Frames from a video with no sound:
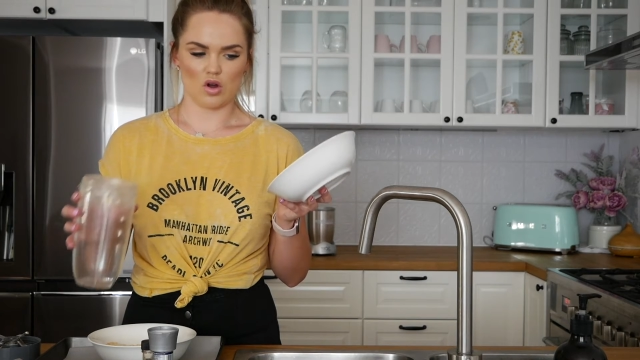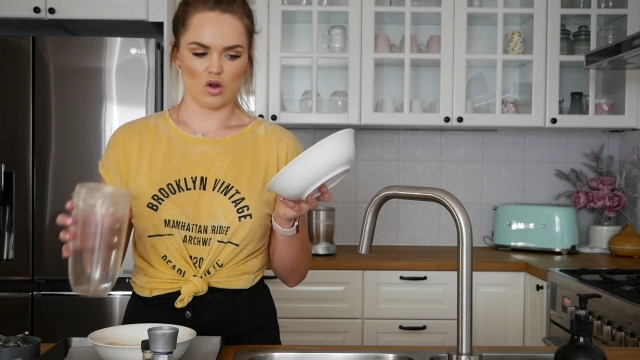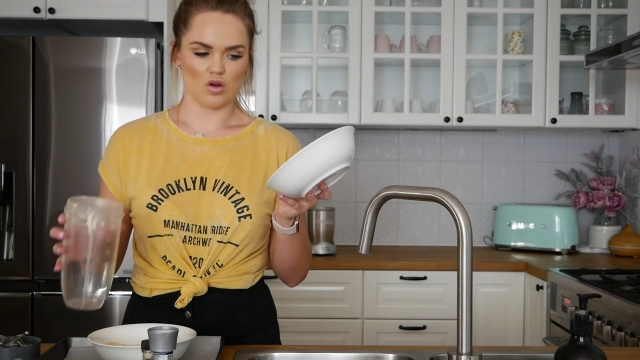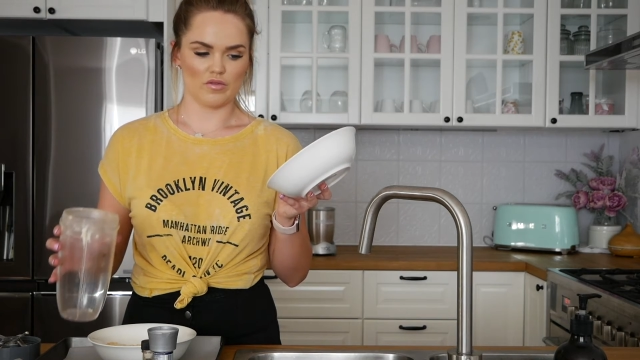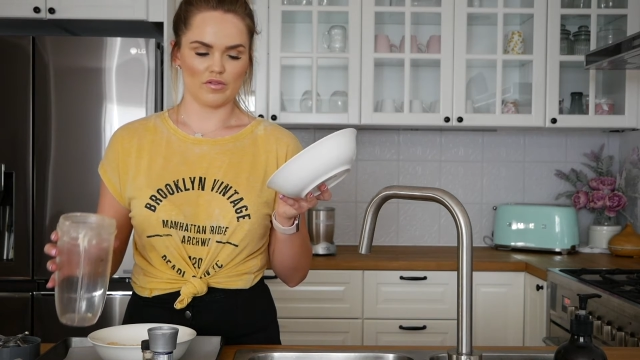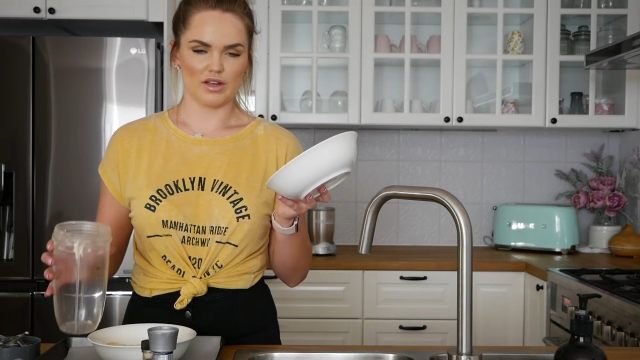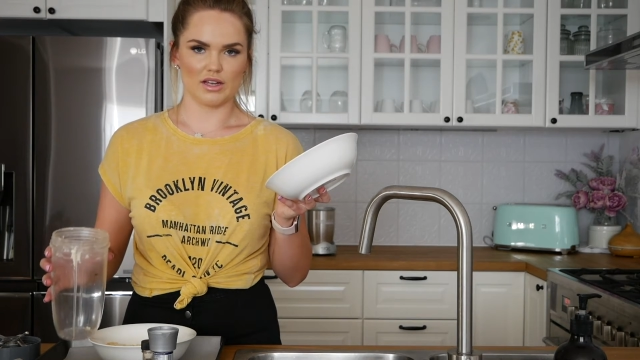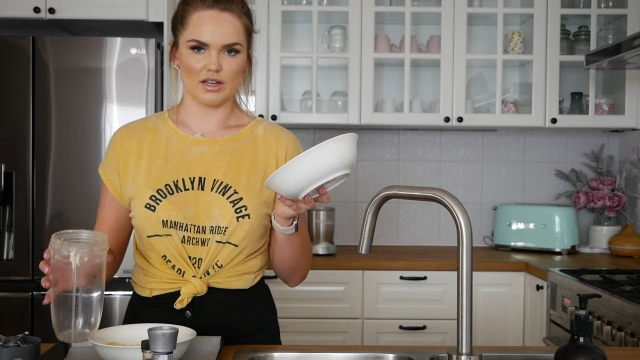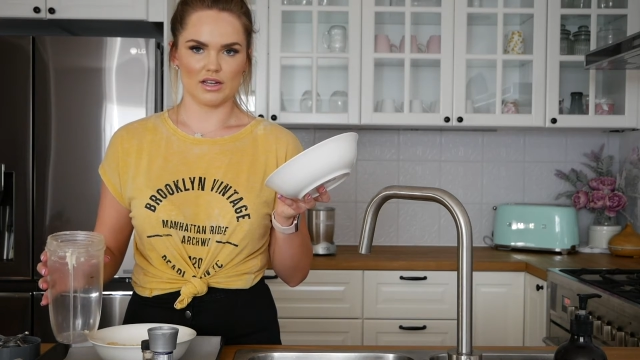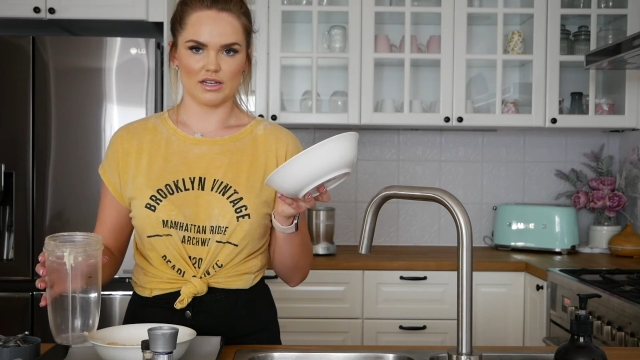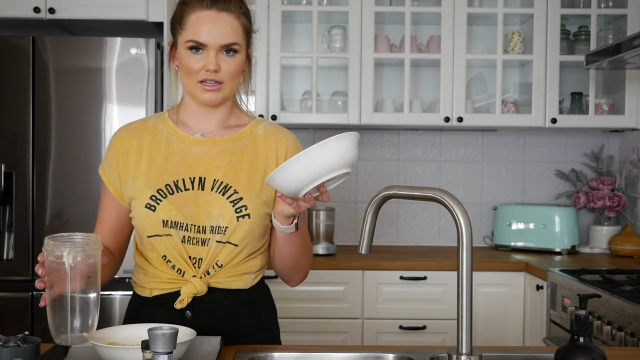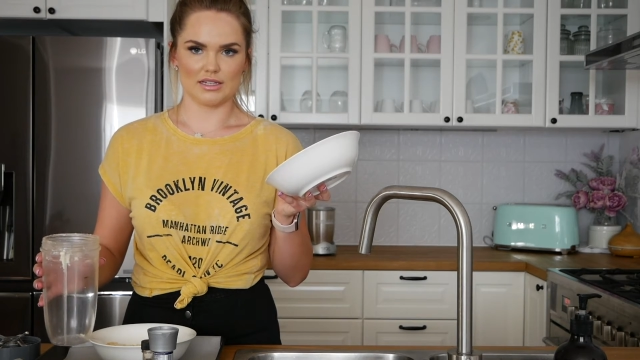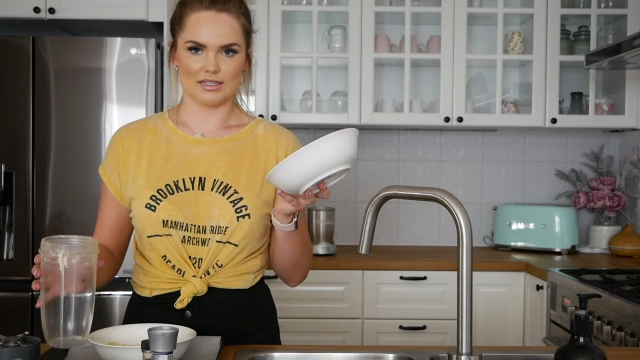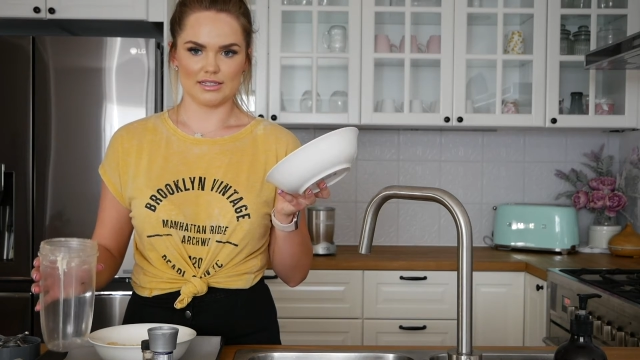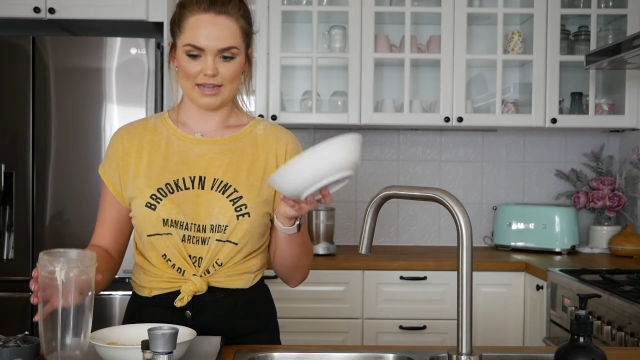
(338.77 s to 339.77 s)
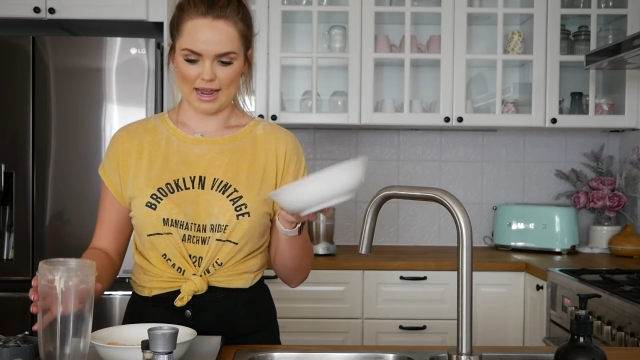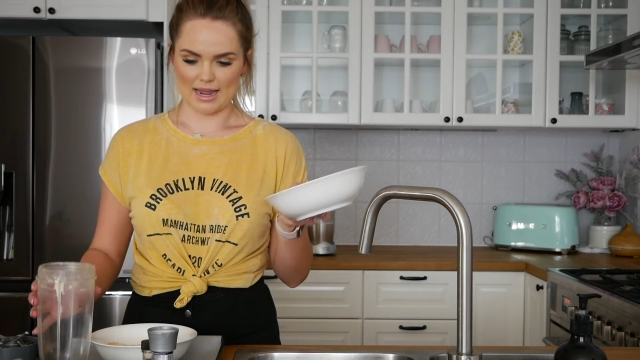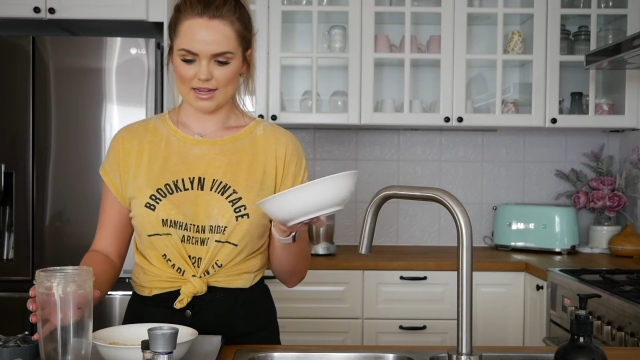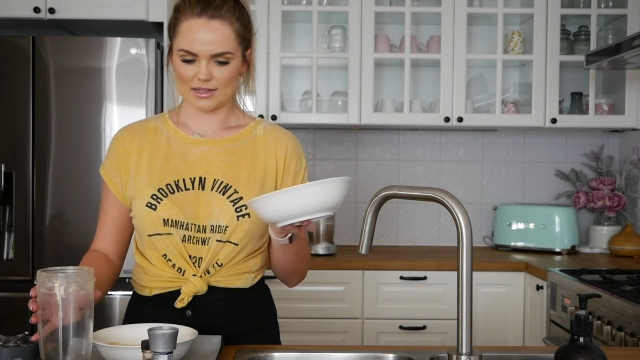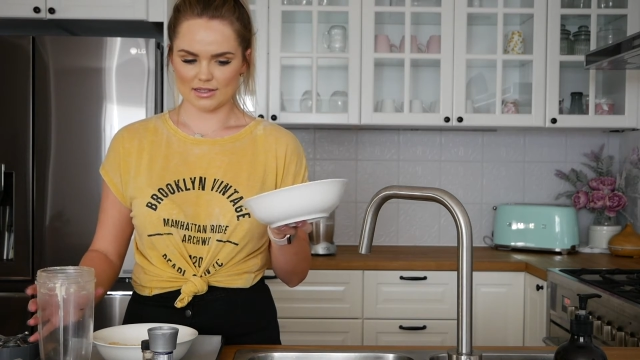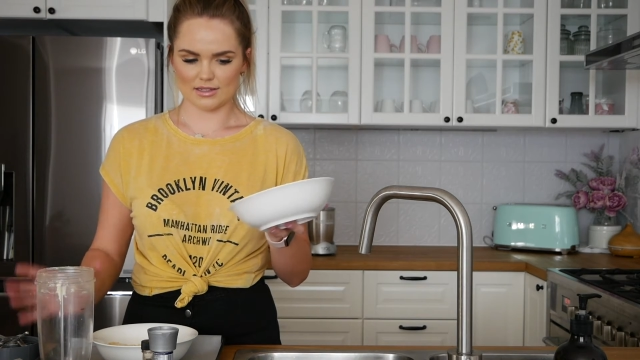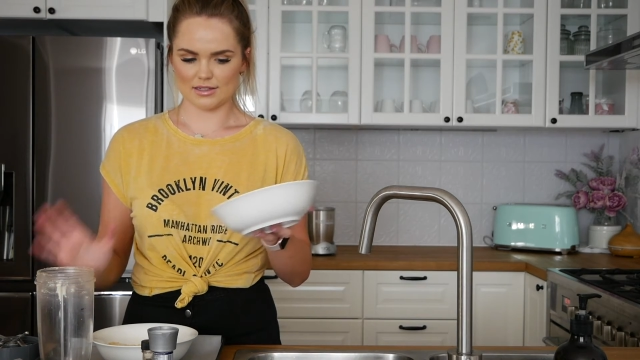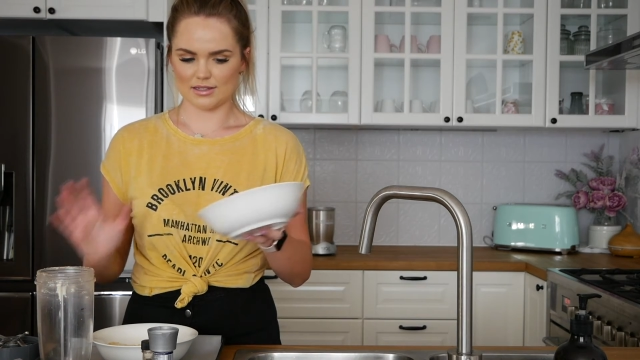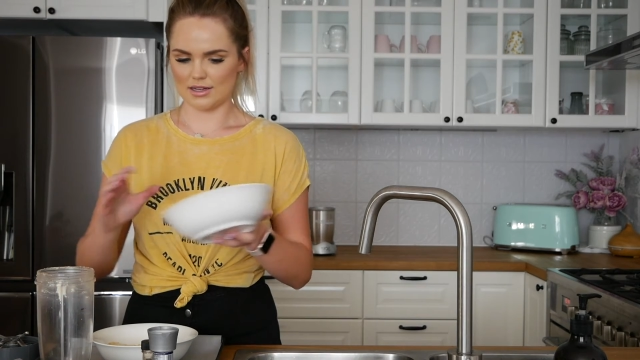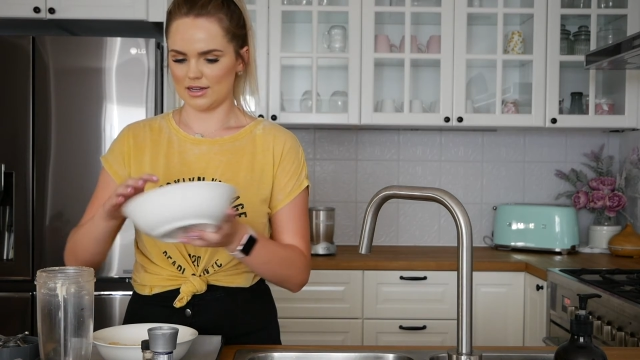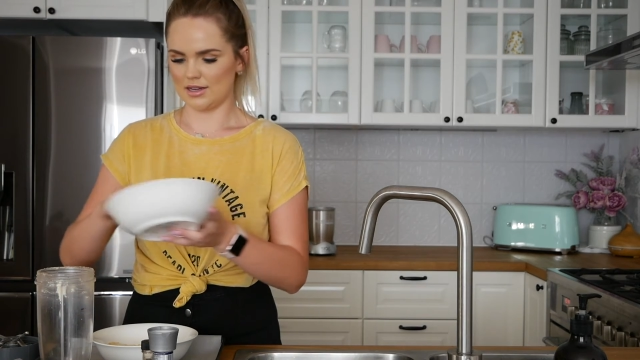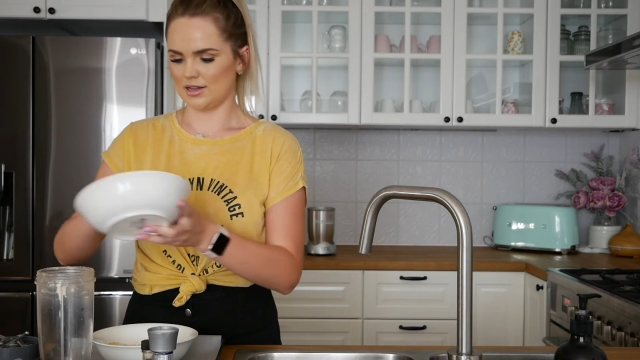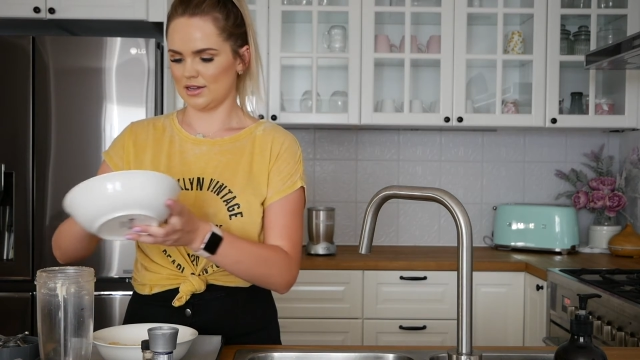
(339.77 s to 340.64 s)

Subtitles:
of dates